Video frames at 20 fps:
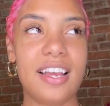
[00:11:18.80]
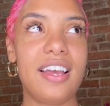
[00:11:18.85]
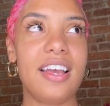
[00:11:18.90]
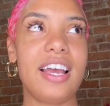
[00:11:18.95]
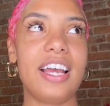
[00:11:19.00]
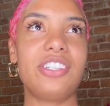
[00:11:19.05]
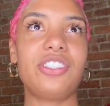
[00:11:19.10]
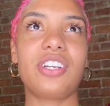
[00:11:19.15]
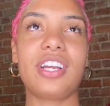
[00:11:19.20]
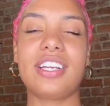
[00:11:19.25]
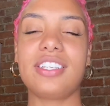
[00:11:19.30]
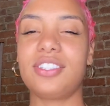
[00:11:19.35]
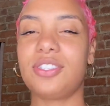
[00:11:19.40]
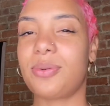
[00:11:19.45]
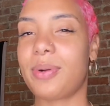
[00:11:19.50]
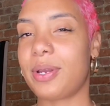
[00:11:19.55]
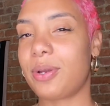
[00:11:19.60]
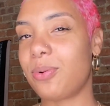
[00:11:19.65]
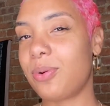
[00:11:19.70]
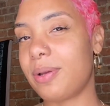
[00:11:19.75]
As you guys know,
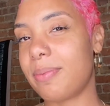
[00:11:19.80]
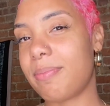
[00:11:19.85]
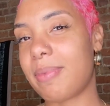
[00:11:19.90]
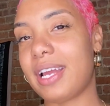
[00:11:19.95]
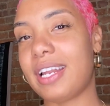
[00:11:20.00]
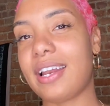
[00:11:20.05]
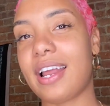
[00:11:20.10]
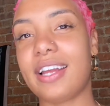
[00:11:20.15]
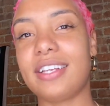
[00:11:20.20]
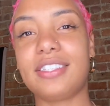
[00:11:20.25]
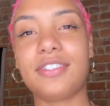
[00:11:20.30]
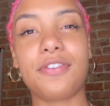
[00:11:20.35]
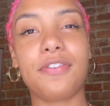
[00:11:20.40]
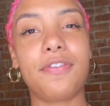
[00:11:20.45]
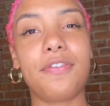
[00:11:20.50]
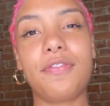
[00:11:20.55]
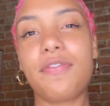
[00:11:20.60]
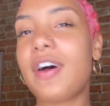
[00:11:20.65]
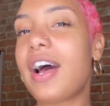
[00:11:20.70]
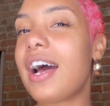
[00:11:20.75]
I quit my 9 to
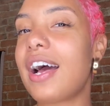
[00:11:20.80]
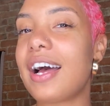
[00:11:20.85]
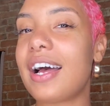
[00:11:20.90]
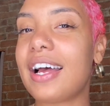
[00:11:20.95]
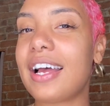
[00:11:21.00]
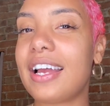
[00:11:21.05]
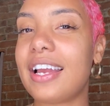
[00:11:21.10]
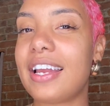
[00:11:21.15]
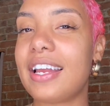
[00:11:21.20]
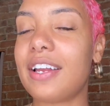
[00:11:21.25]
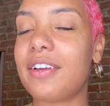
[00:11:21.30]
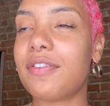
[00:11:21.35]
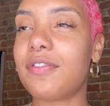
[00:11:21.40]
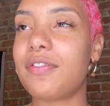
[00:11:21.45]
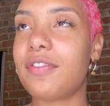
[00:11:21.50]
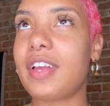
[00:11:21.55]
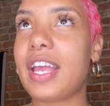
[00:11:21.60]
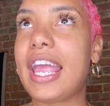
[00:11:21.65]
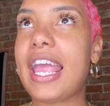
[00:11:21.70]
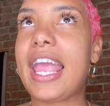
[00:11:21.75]
5
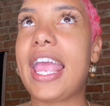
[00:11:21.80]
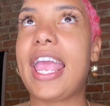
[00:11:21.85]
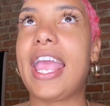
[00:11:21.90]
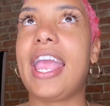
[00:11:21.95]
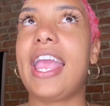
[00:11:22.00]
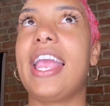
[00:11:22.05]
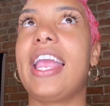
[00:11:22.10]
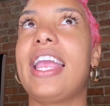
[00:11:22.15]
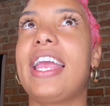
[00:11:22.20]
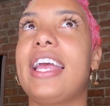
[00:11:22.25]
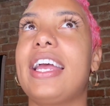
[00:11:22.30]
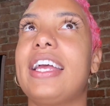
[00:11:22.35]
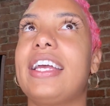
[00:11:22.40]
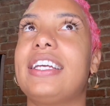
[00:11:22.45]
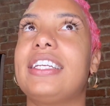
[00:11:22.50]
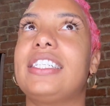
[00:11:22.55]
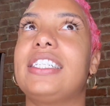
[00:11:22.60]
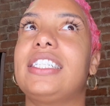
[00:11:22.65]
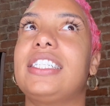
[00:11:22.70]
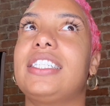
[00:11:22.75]

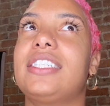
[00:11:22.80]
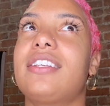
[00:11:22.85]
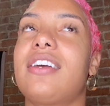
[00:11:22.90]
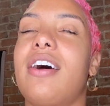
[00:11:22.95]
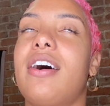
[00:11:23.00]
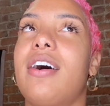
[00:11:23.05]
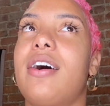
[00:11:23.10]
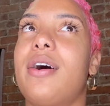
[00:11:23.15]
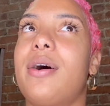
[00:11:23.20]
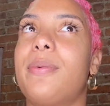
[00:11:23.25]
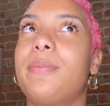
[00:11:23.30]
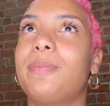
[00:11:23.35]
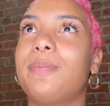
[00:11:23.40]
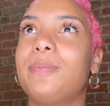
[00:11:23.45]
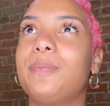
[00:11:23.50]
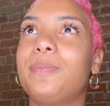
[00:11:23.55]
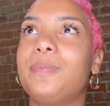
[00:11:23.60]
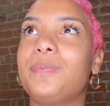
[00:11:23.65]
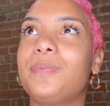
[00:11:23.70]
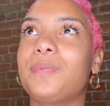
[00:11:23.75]
and
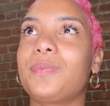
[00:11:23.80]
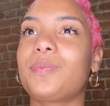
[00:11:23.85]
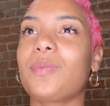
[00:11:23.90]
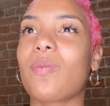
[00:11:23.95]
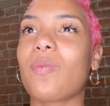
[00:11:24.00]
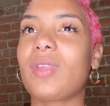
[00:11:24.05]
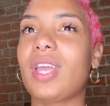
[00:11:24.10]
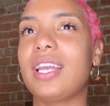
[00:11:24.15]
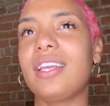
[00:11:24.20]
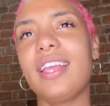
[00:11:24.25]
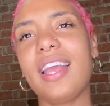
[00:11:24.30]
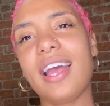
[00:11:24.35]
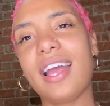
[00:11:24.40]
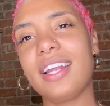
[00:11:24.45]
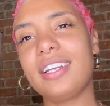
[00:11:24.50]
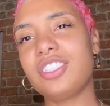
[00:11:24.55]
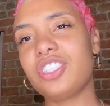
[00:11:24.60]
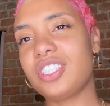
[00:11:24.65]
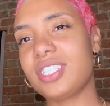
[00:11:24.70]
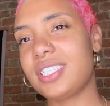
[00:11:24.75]

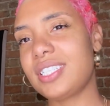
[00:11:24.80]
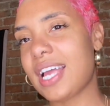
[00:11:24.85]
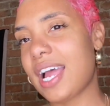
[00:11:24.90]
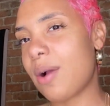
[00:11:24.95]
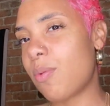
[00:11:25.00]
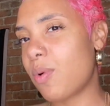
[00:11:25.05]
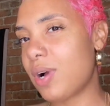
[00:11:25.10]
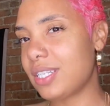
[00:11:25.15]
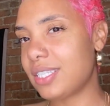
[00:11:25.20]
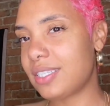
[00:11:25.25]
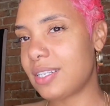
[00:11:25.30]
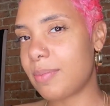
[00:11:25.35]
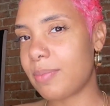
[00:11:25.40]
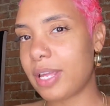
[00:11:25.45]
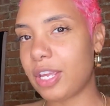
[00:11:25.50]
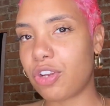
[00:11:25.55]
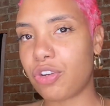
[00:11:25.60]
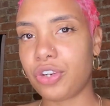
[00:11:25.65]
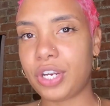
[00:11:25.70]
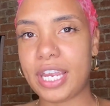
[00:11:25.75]
yeah, I want some
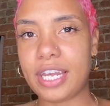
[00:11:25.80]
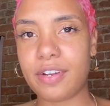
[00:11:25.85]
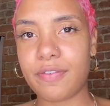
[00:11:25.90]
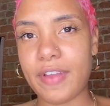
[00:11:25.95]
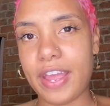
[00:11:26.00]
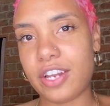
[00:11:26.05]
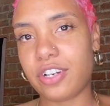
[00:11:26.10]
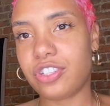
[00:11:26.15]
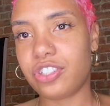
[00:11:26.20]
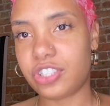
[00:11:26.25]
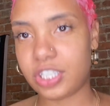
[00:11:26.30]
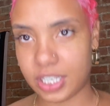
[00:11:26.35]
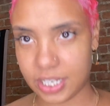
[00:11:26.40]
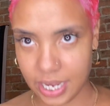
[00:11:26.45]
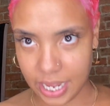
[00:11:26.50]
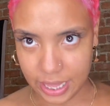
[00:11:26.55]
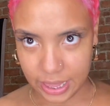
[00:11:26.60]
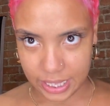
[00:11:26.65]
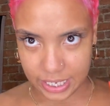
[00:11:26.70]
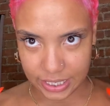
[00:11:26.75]
like creative energy
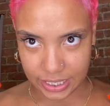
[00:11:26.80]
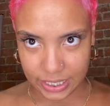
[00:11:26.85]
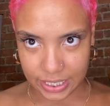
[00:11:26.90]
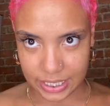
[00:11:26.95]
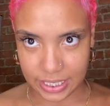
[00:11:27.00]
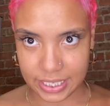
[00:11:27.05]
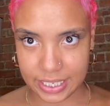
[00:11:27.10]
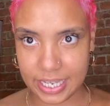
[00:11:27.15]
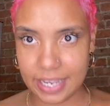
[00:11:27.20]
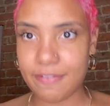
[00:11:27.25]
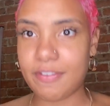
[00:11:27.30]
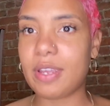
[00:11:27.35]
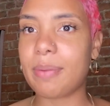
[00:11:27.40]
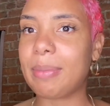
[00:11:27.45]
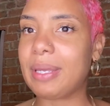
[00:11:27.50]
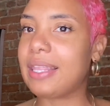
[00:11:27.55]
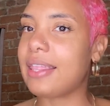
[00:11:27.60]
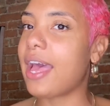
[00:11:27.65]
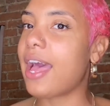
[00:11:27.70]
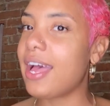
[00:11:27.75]
and this is giving
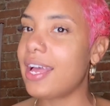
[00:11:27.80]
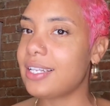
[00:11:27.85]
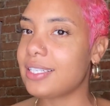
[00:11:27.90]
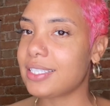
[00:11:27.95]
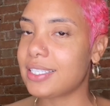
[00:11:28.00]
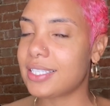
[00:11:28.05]
me that.